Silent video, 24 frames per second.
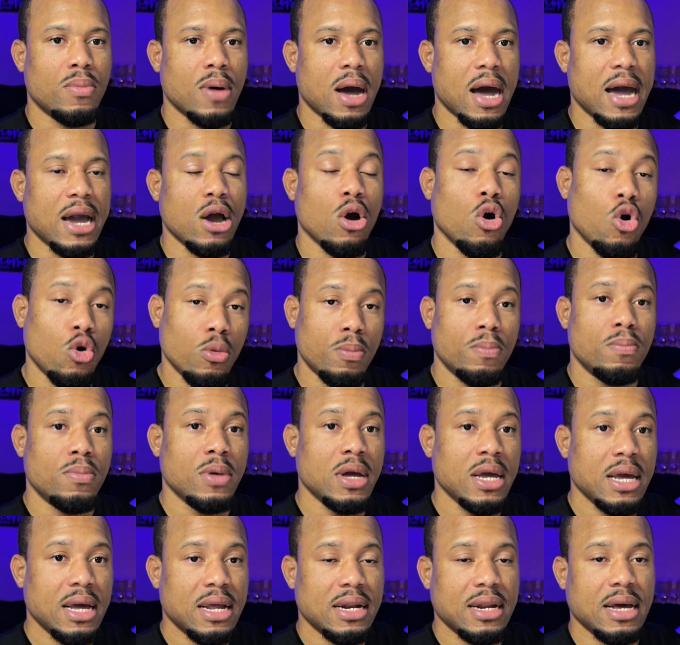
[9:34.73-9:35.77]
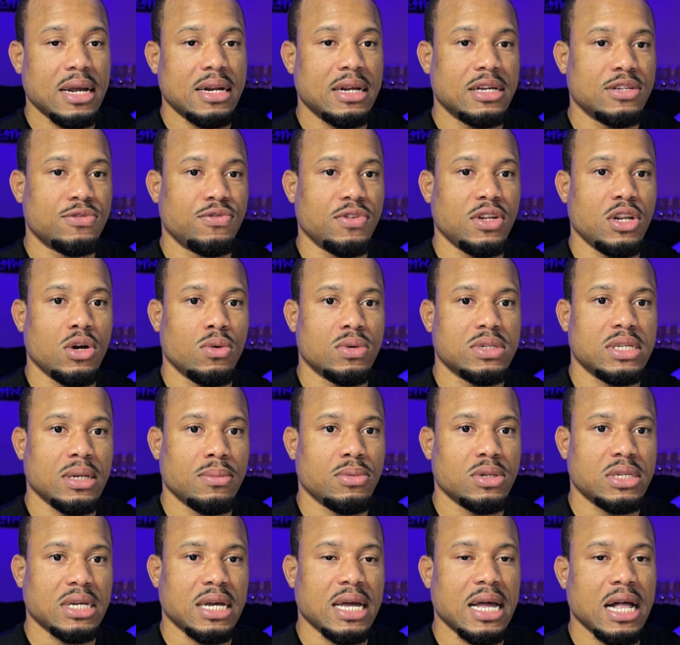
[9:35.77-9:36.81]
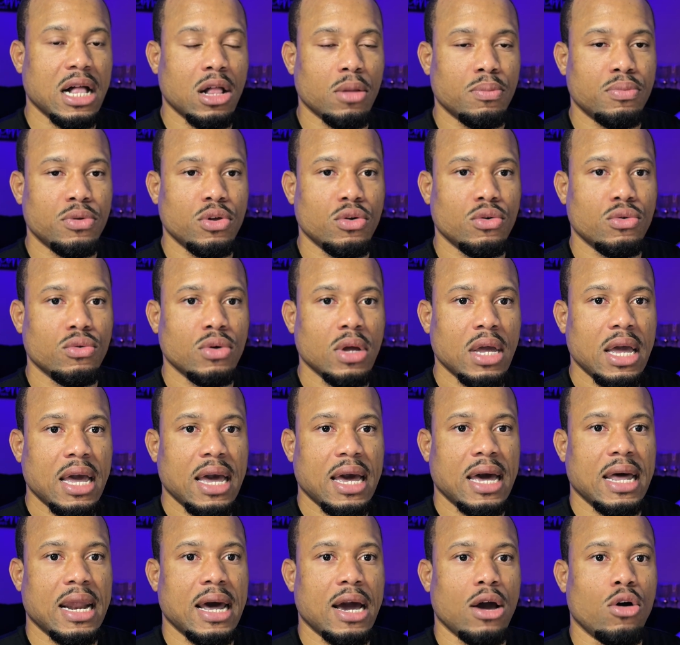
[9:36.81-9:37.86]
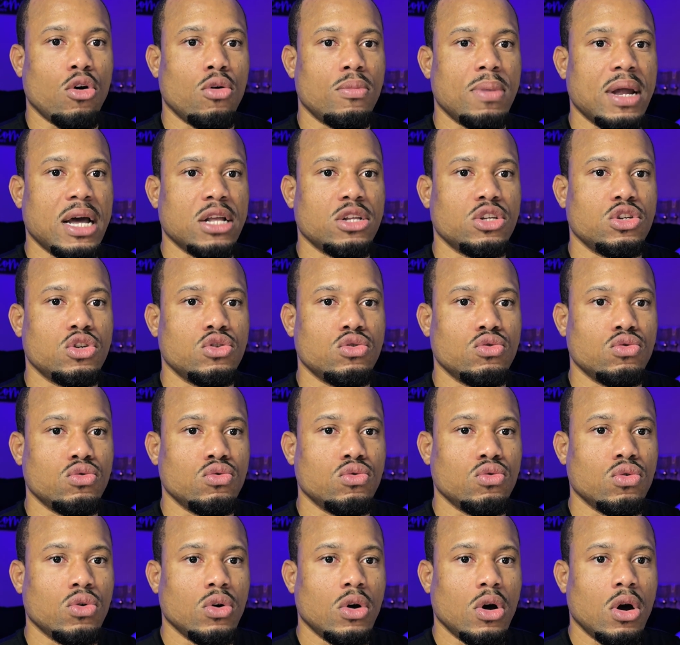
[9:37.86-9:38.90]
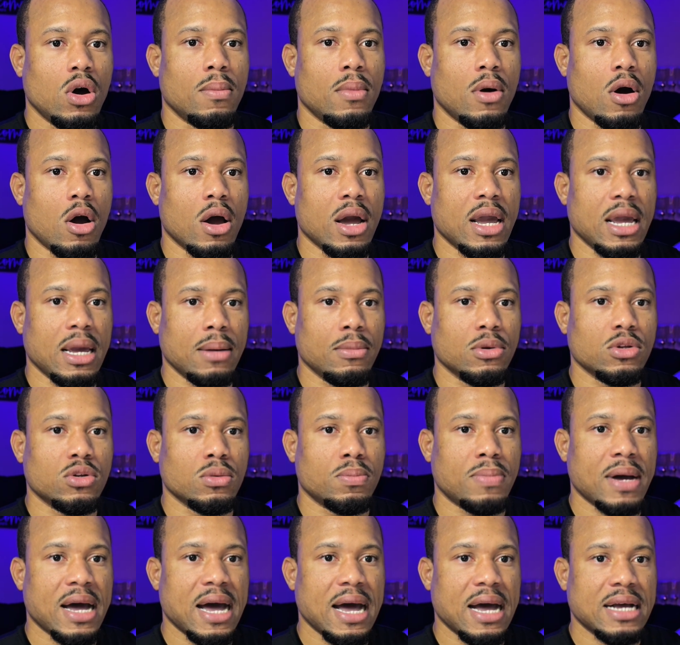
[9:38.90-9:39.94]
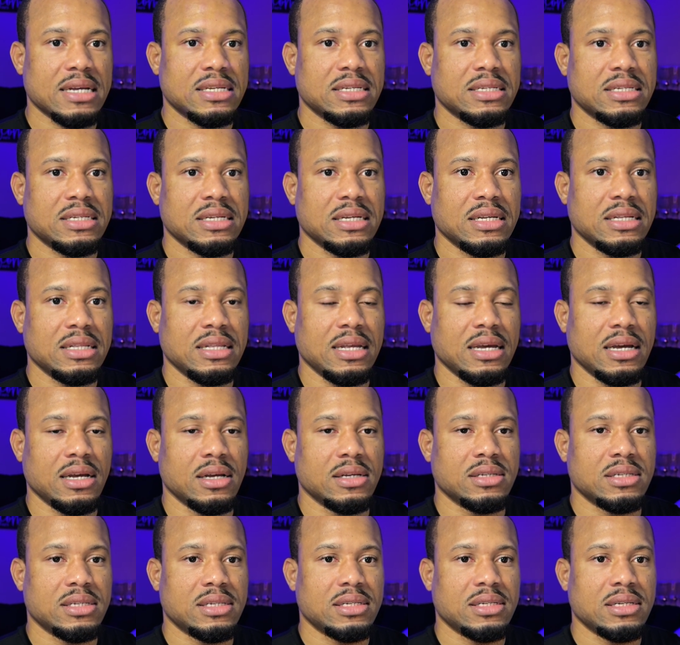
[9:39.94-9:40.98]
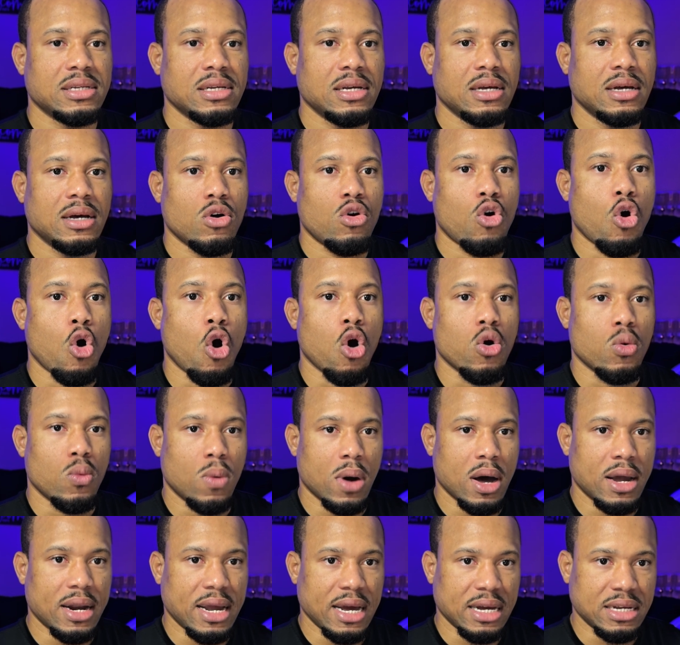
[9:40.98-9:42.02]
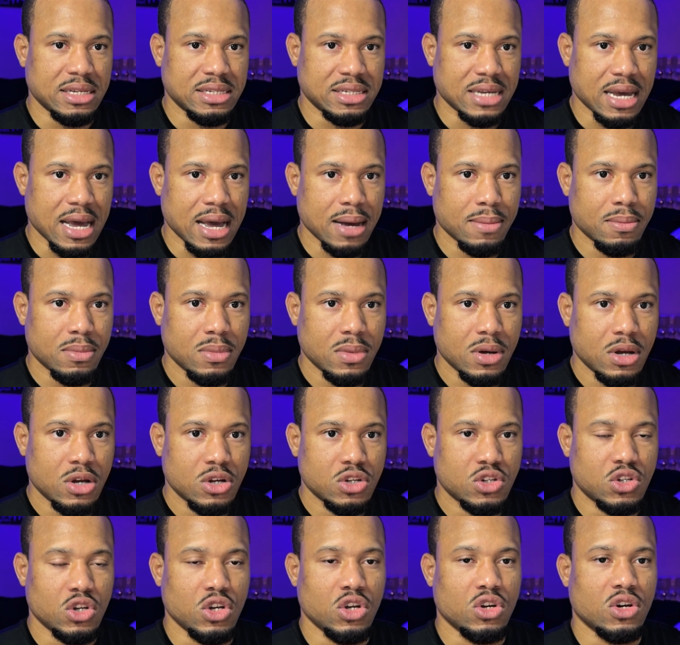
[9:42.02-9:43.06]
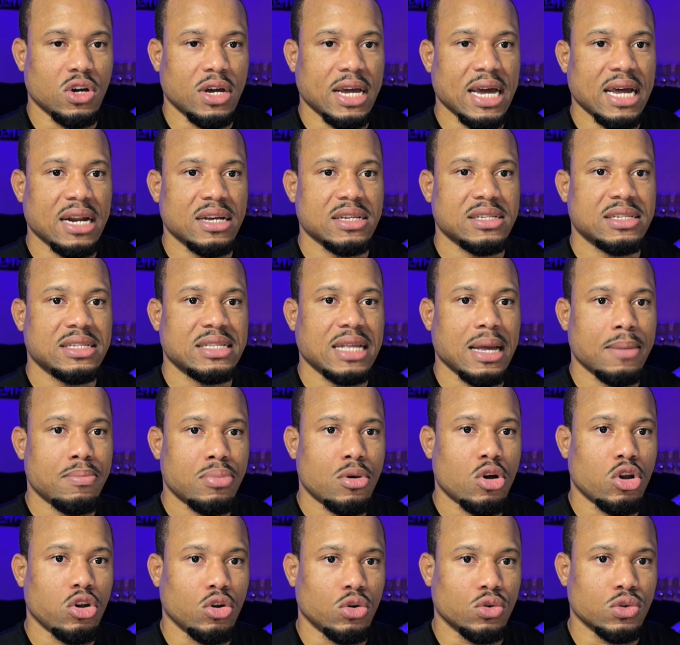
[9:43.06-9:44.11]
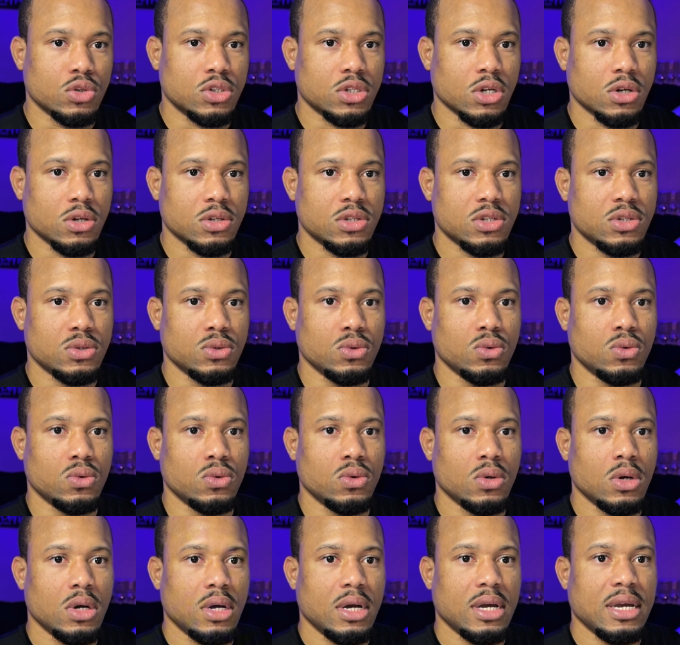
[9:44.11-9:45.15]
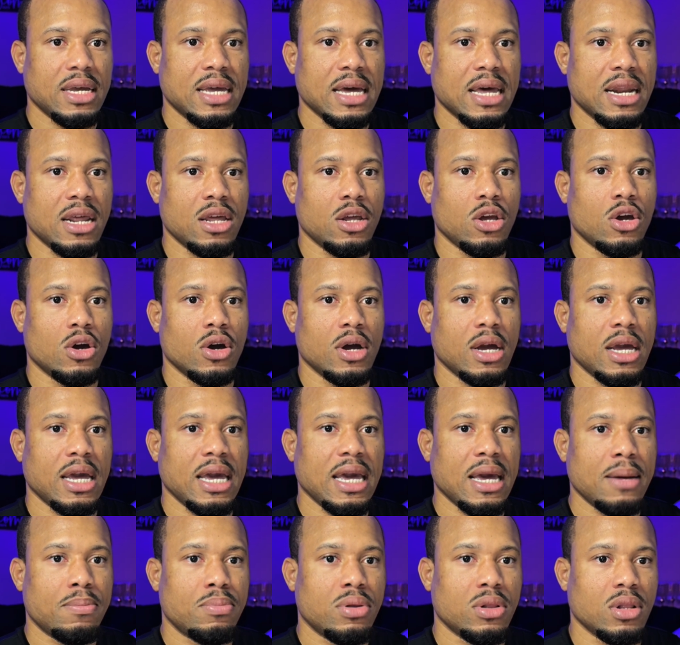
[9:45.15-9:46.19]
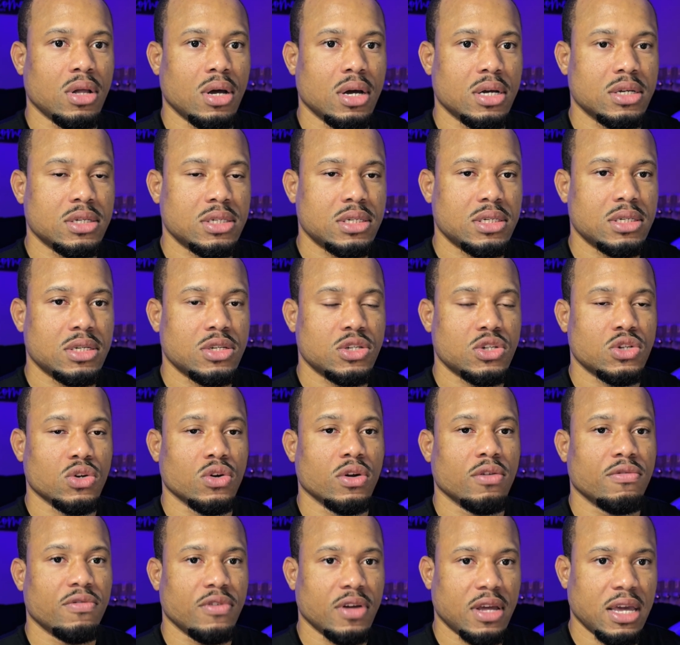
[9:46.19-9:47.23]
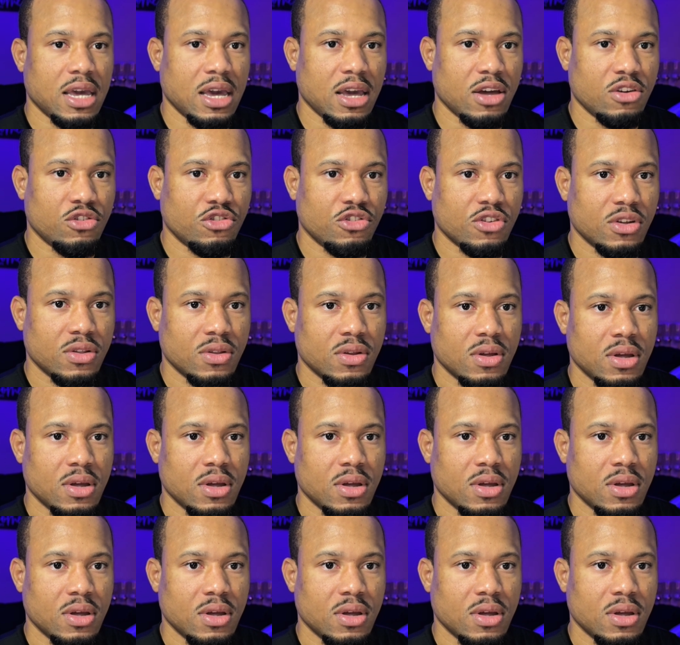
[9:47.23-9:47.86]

I hope that this video was able to help you, and I hope that you are able to pass this Core 1 exam so you could get a step closer to getting your A plus certification.